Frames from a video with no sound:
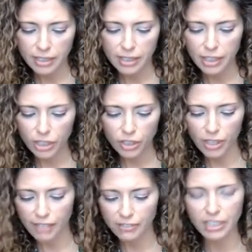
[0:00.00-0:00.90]
You'll
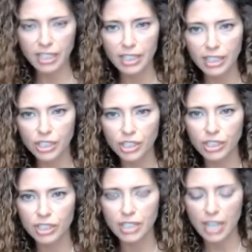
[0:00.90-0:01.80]
have skin
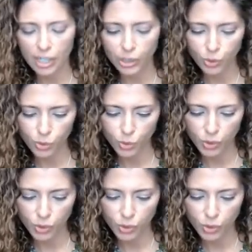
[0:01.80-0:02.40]
lesions, nodules,